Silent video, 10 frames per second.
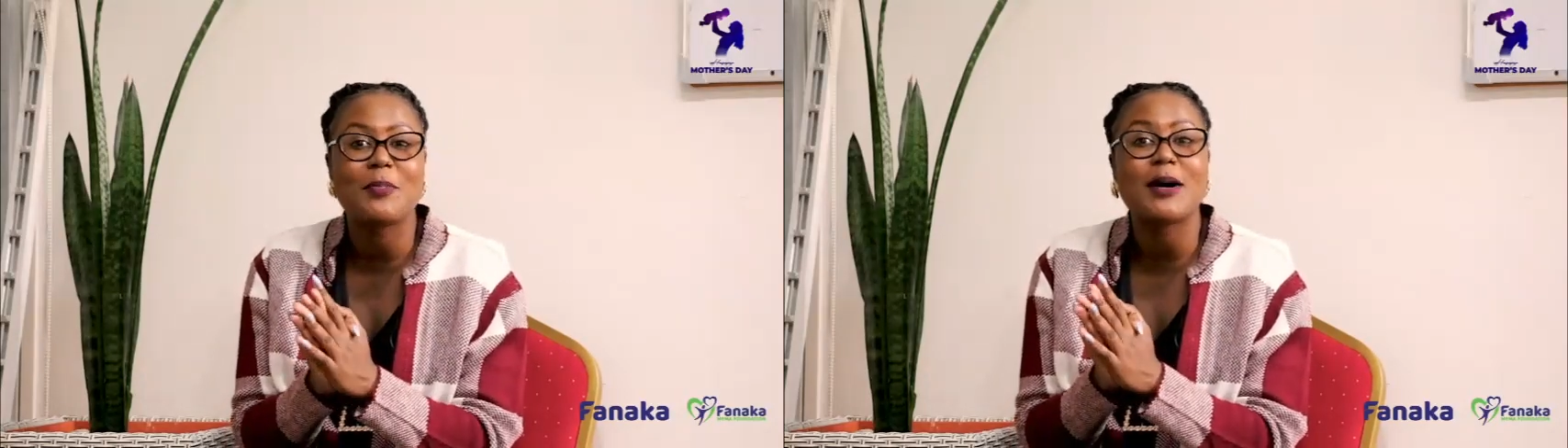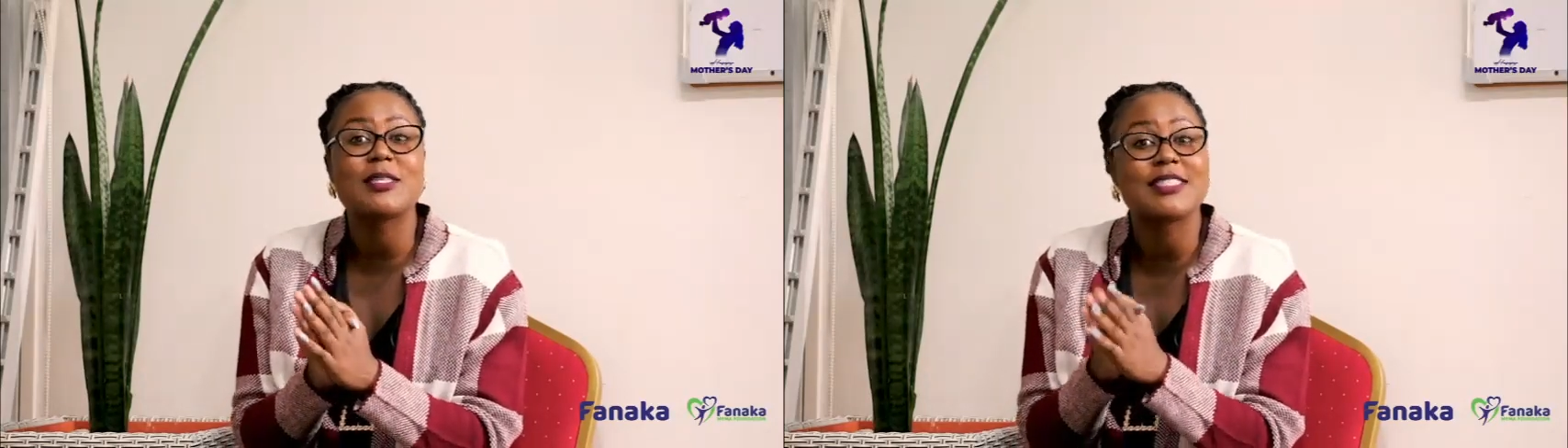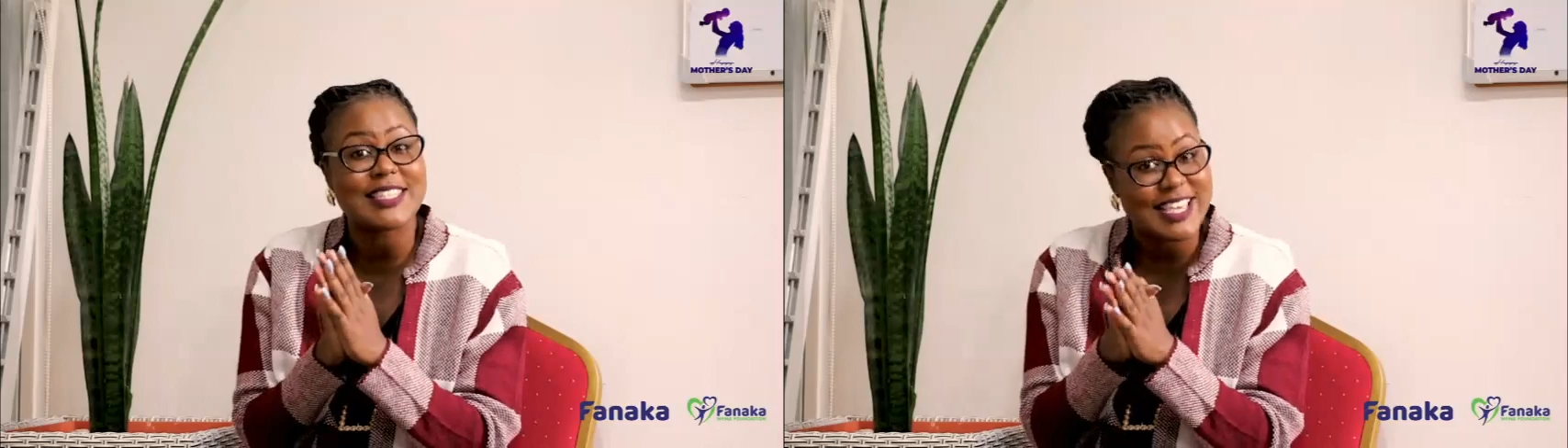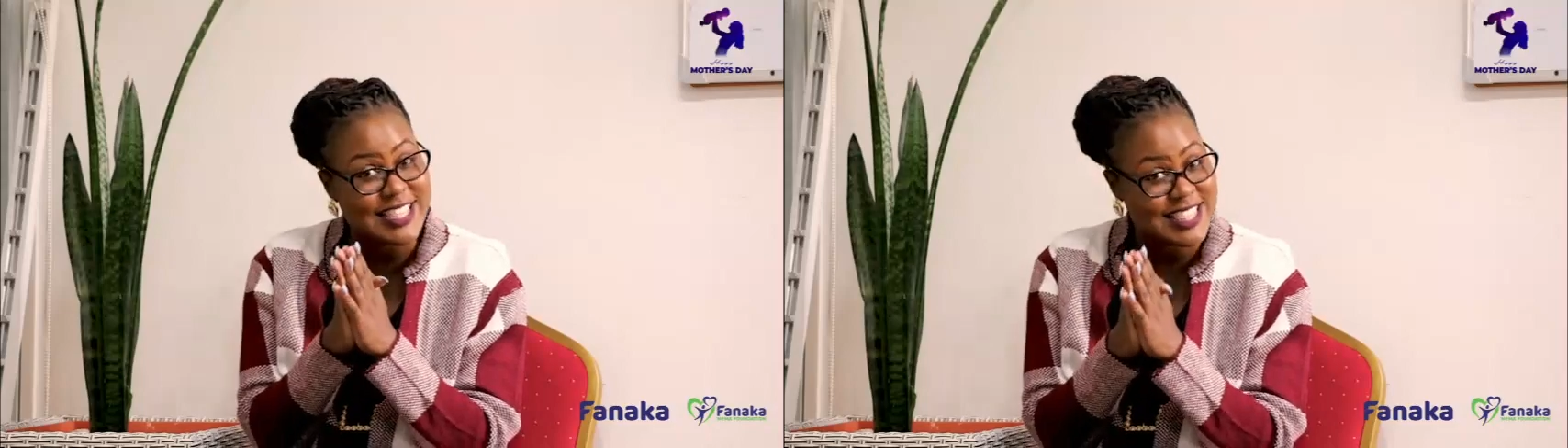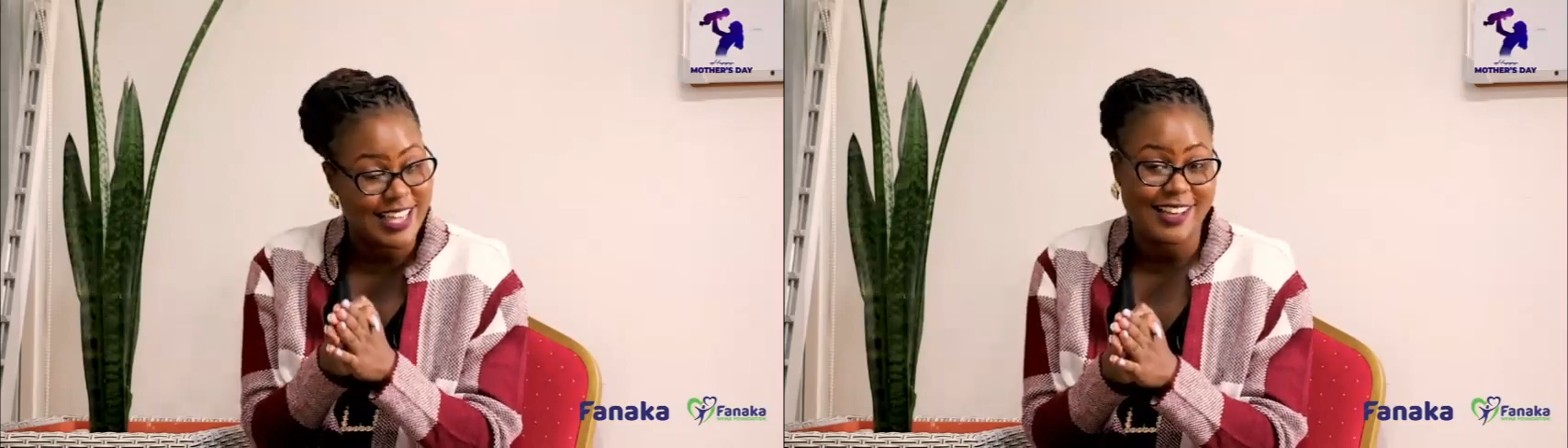her
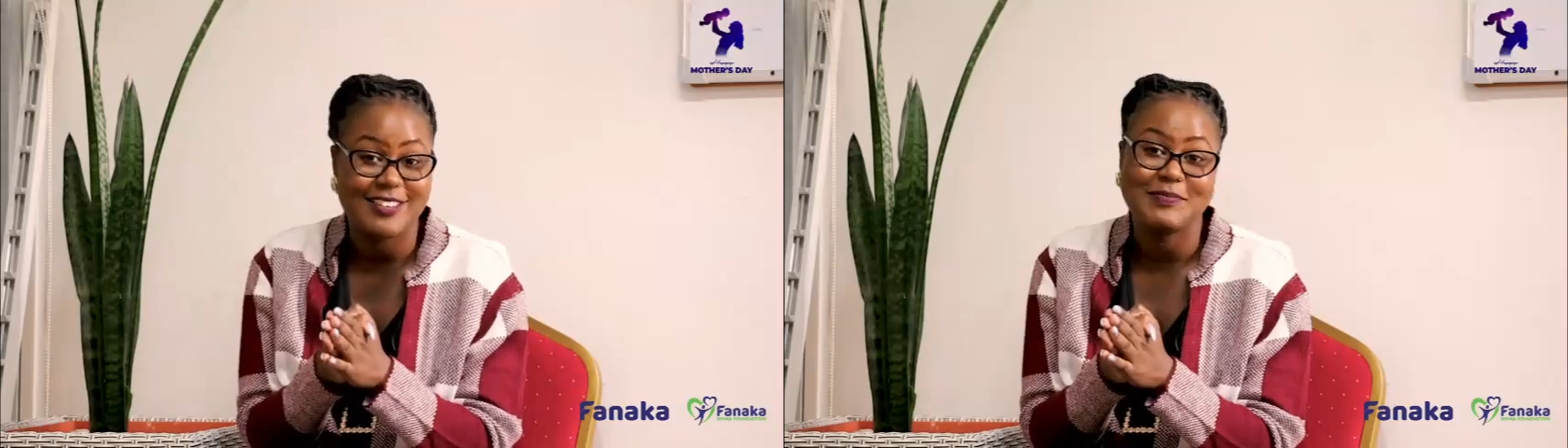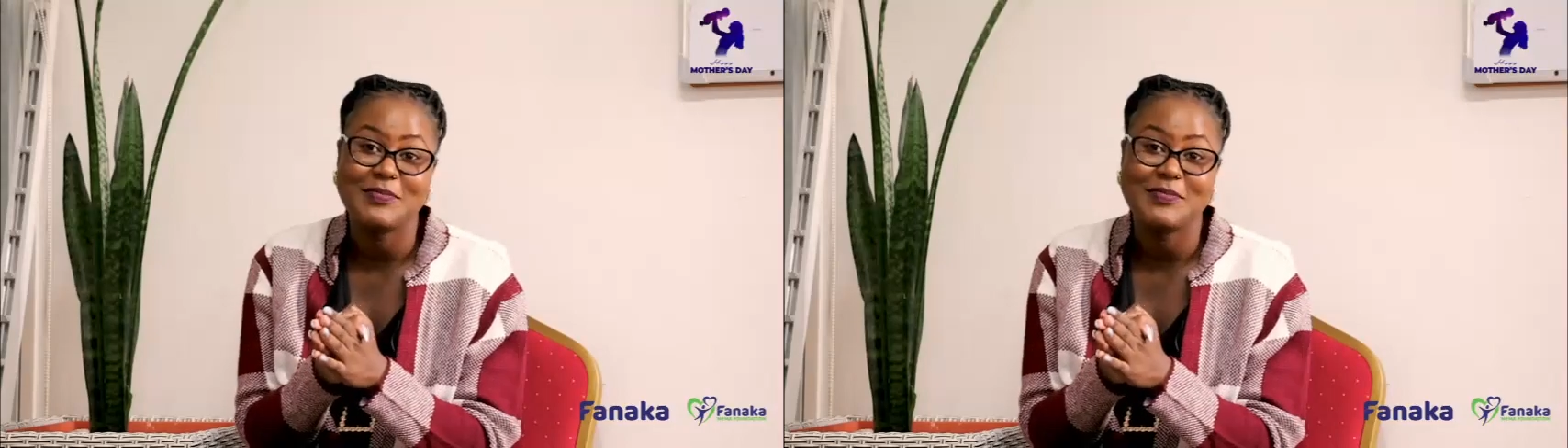staying there.